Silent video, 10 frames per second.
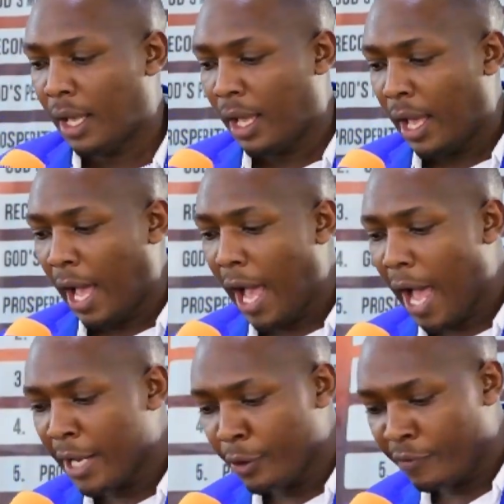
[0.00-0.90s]
a
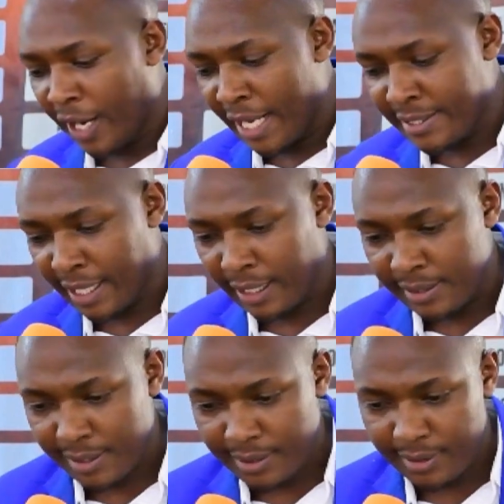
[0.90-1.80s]
herd of
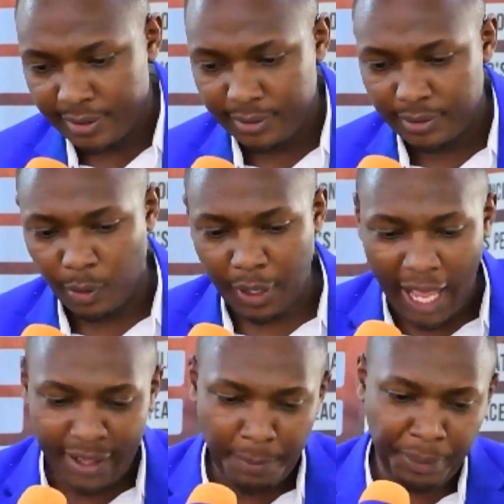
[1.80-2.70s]
gazelles or
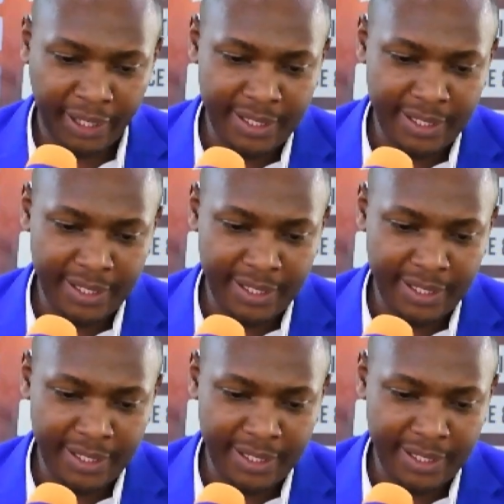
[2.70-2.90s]
other prey,